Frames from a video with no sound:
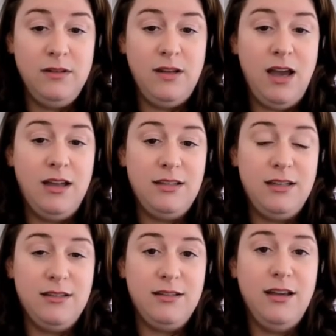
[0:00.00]
Not
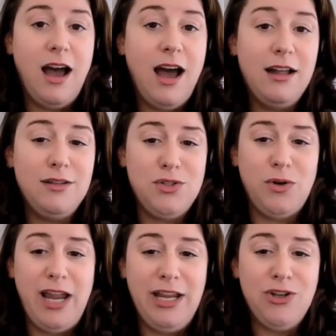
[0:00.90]
as gods
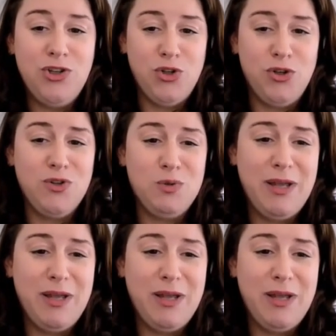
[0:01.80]
or angels,